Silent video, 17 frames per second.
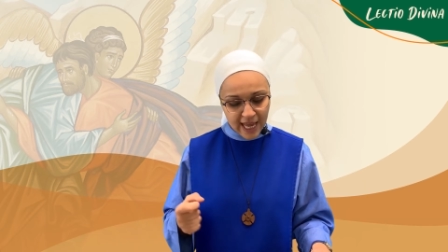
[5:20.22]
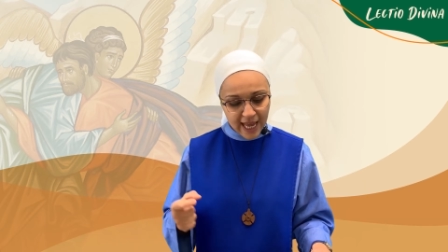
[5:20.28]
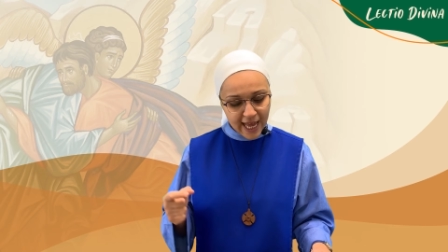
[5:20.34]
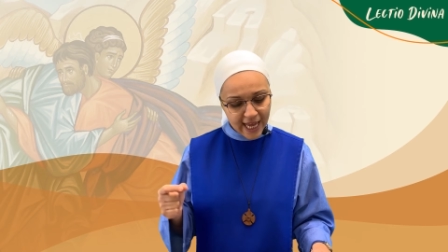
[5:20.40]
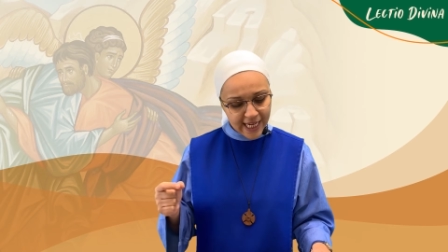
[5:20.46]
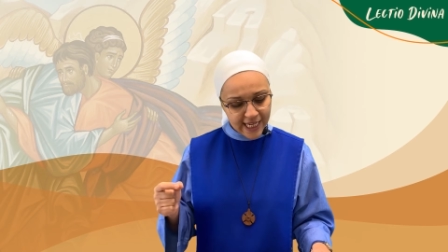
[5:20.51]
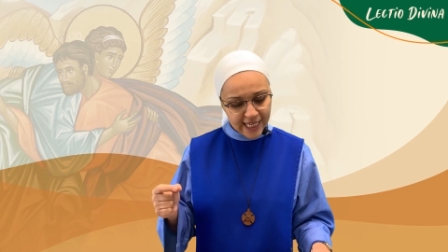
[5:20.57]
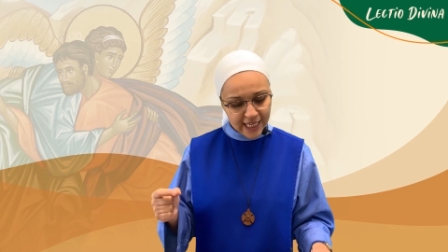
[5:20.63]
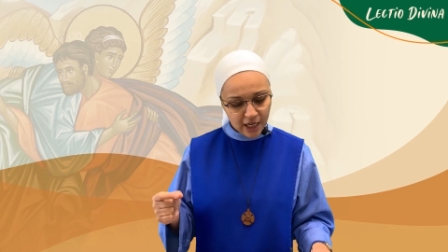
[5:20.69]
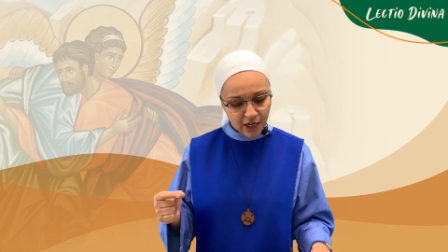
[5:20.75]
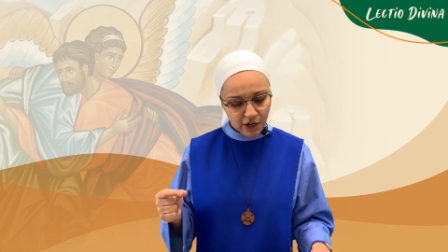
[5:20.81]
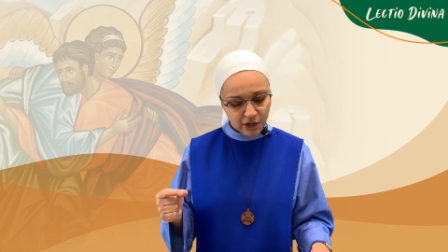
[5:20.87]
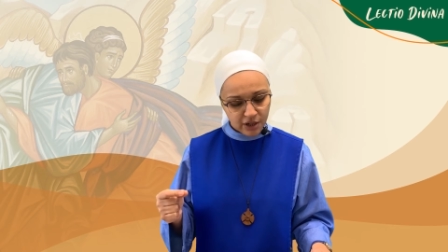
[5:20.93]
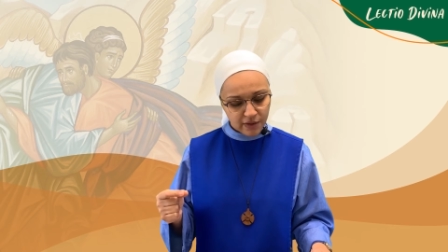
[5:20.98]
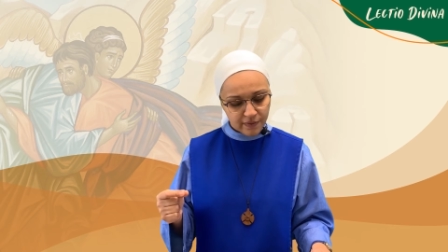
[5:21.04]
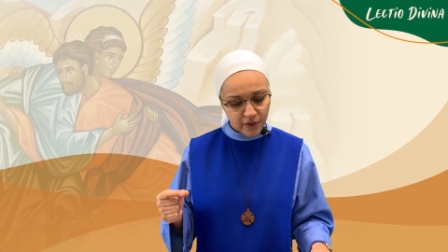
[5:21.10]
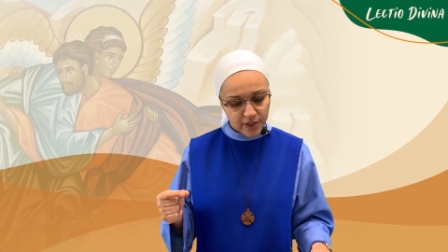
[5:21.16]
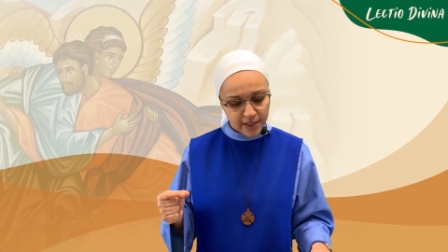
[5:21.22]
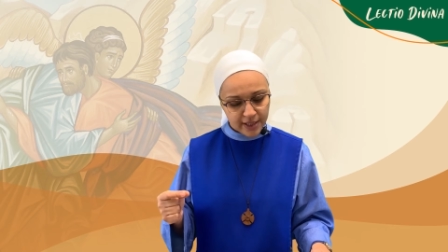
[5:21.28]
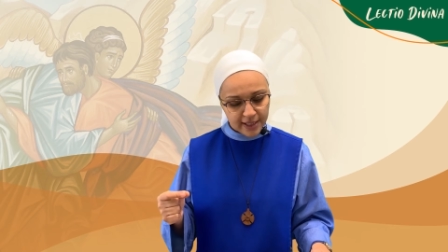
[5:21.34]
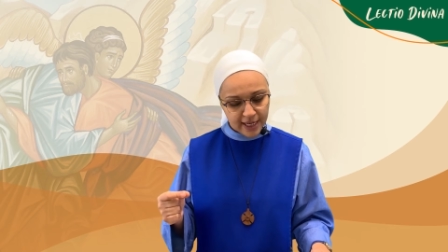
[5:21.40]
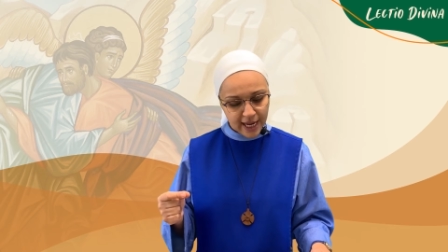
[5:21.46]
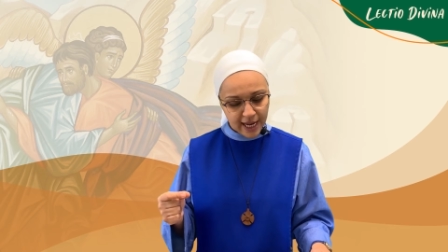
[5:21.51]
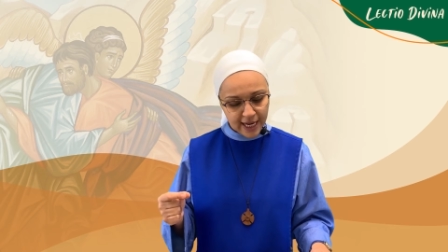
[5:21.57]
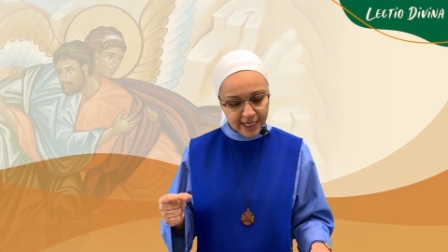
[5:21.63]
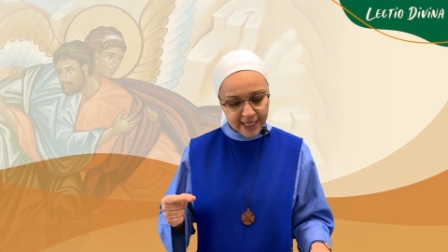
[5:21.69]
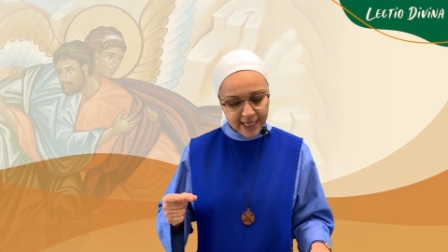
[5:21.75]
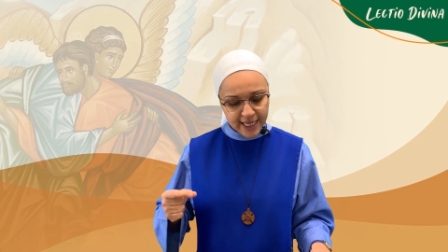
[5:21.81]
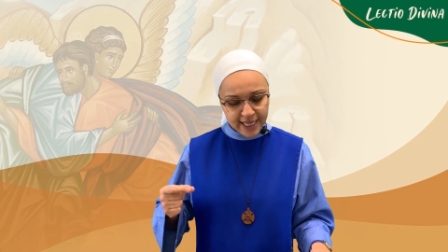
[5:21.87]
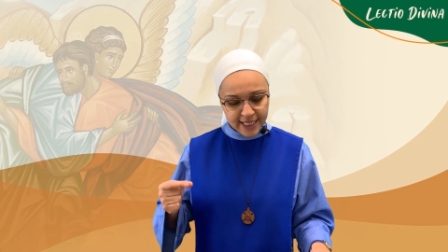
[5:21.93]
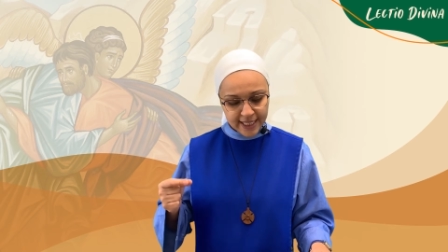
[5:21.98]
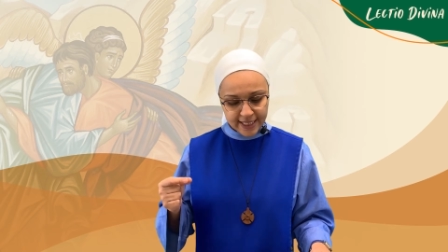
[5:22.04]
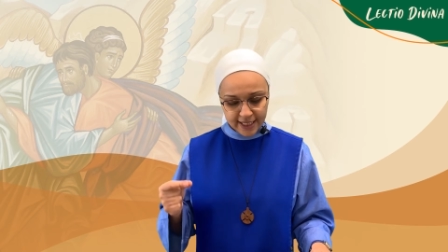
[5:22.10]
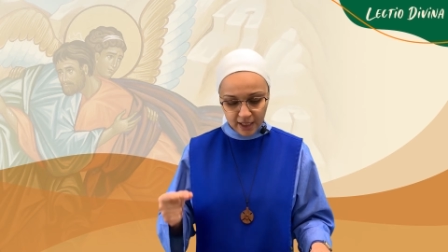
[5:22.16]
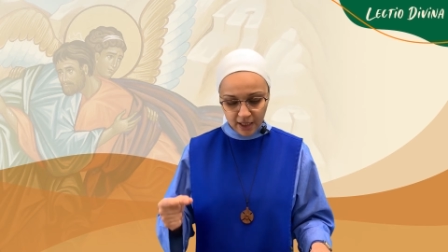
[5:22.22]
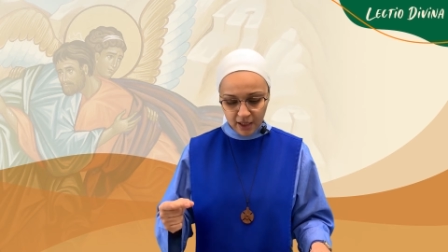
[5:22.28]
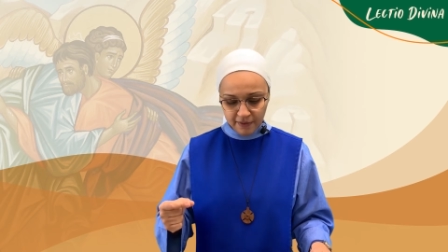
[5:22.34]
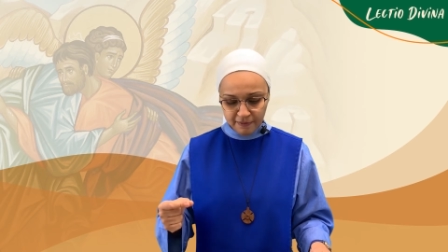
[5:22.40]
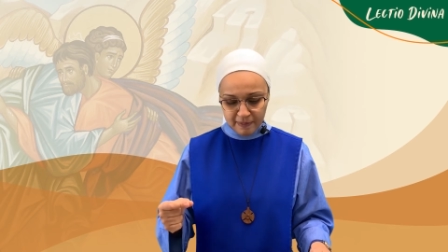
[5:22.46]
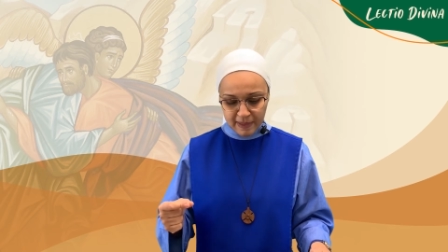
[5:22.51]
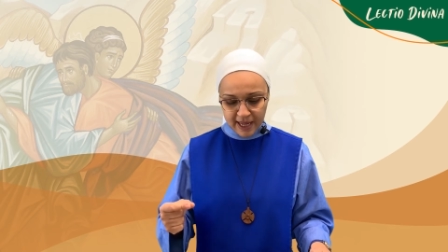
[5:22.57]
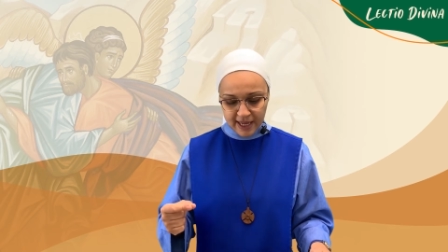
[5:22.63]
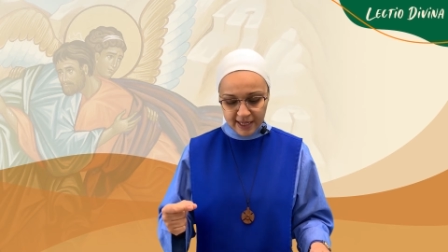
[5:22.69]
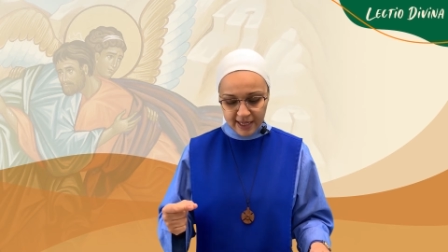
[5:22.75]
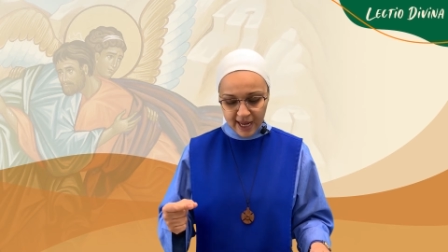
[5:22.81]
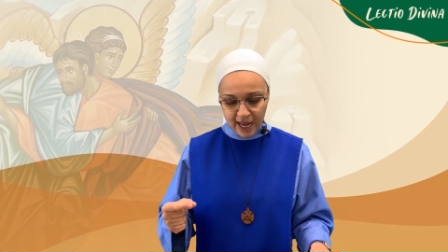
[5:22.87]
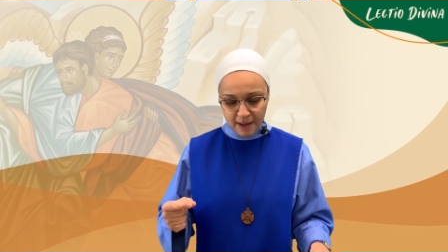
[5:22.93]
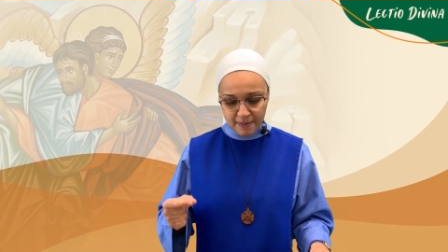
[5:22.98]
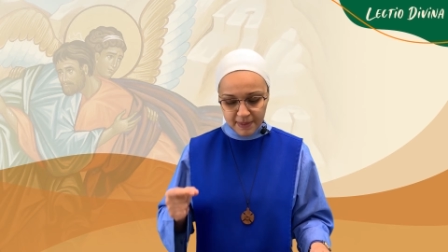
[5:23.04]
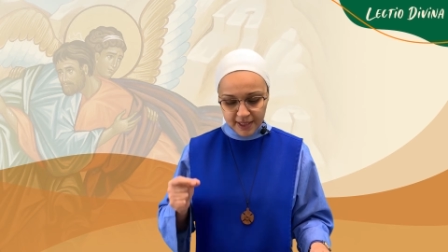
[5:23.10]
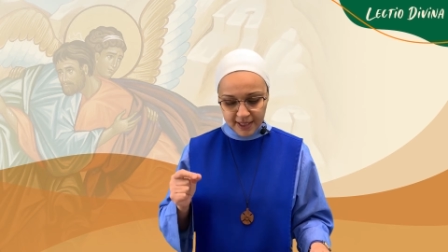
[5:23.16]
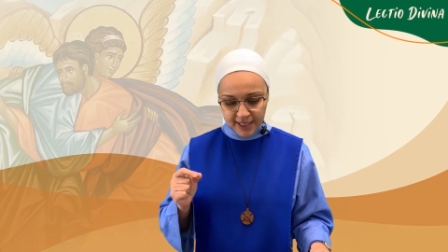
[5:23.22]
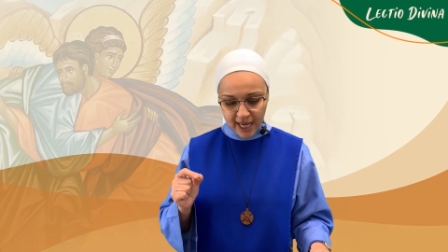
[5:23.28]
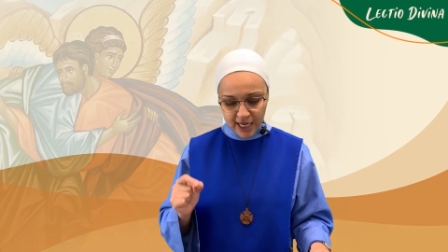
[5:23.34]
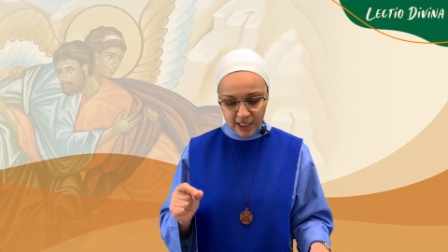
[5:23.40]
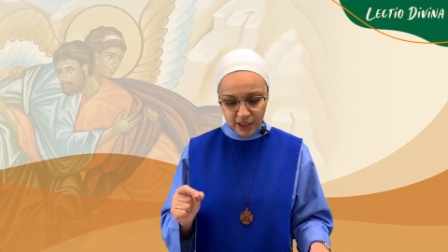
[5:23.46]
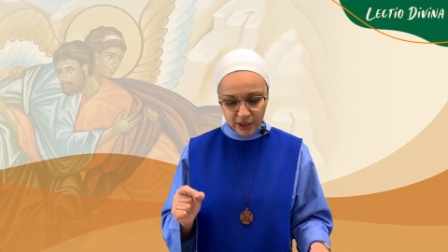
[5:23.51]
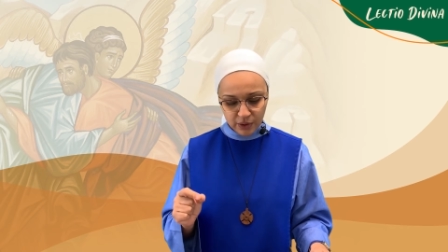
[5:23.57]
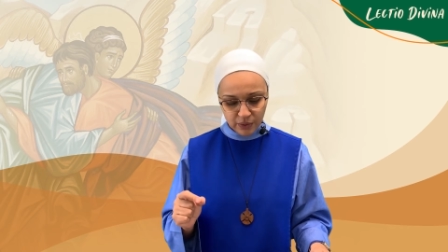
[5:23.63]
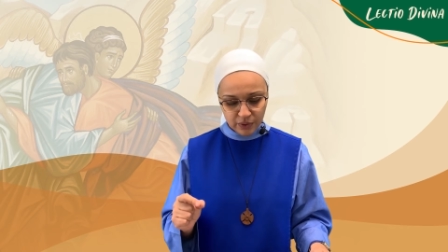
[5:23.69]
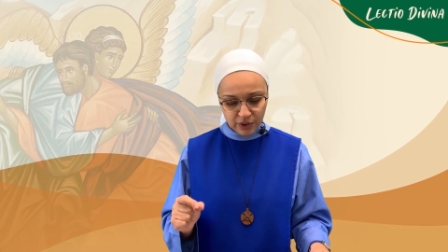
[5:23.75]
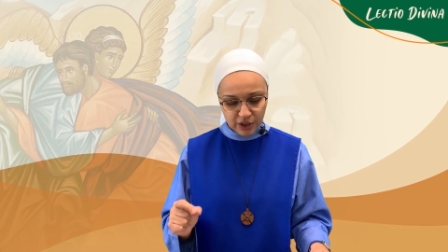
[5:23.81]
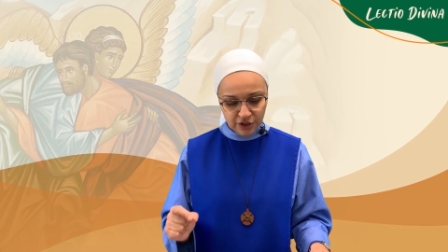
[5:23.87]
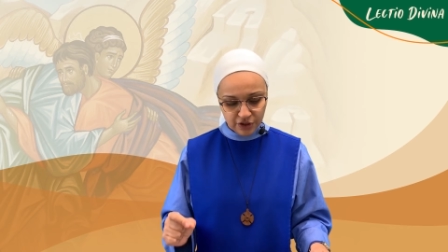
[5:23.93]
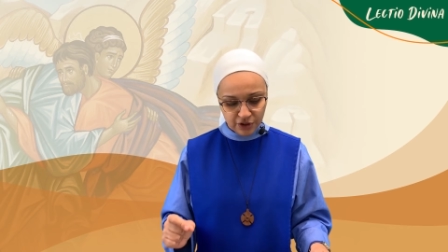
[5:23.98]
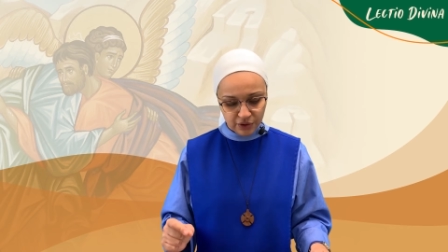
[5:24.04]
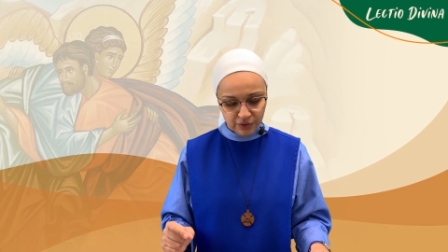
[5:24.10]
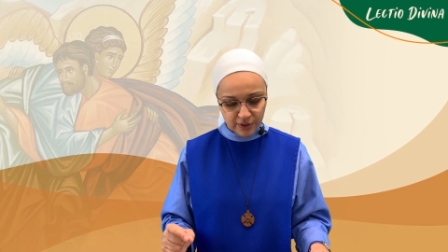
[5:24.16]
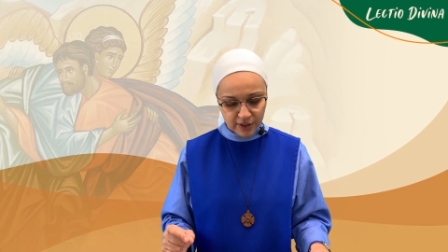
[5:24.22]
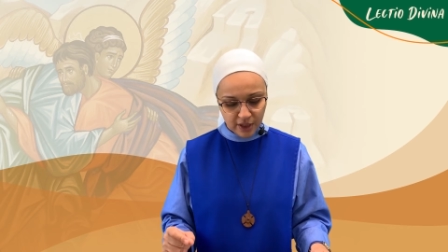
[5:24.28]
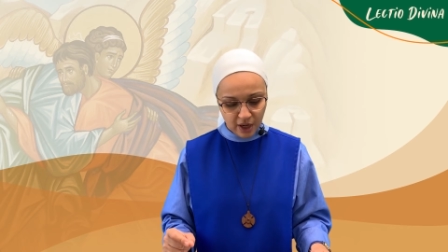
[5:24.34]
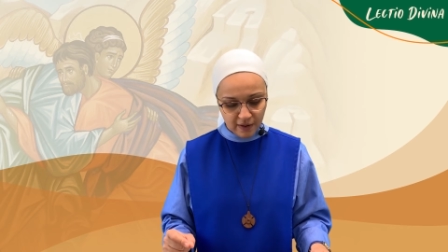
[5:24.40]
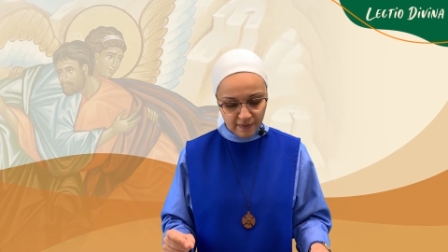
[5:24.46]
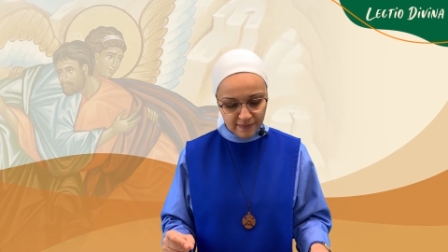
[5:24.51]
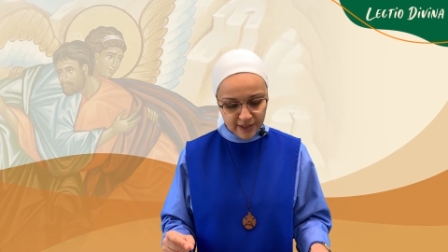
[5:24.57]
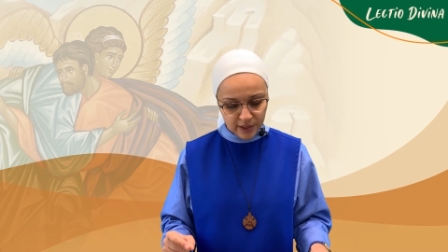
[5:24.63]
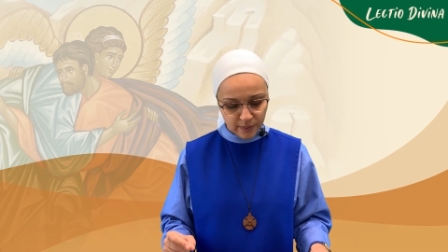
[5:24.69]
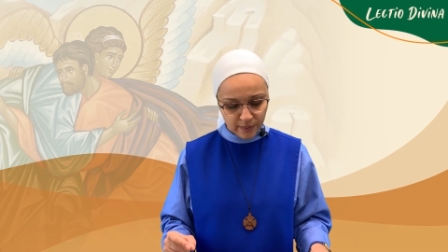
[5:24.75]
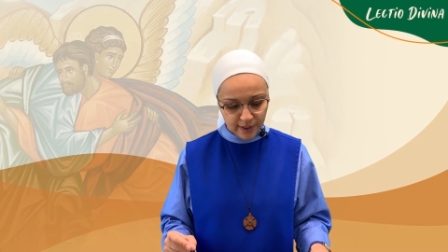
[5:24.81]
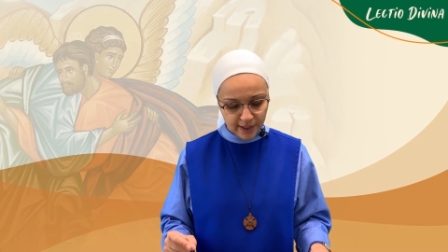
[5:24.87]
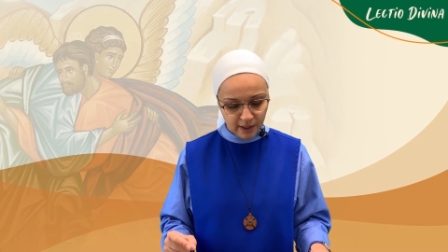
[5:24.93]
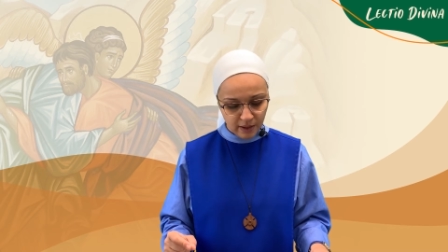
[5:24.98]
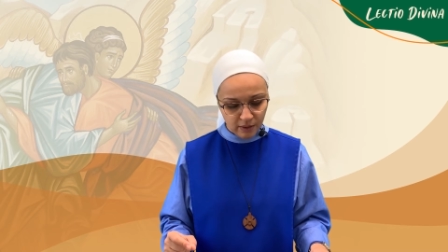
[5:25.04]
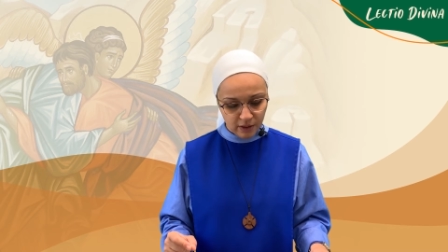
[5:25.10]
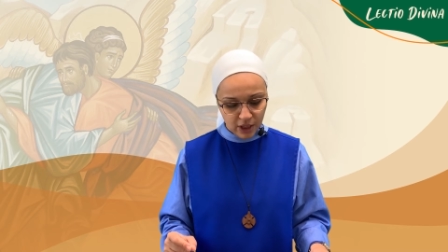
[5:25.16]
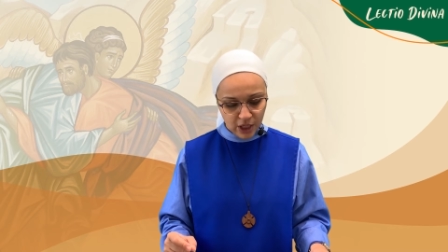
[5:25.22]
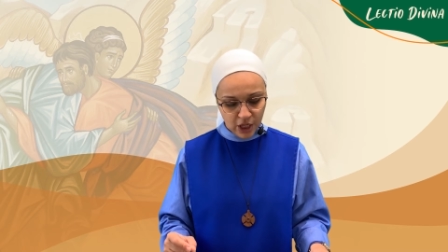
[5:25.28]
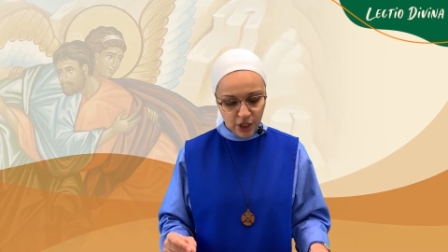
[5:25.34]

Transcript: And he heard a voice saying, Son of man, I'm sending you to the children of Israel,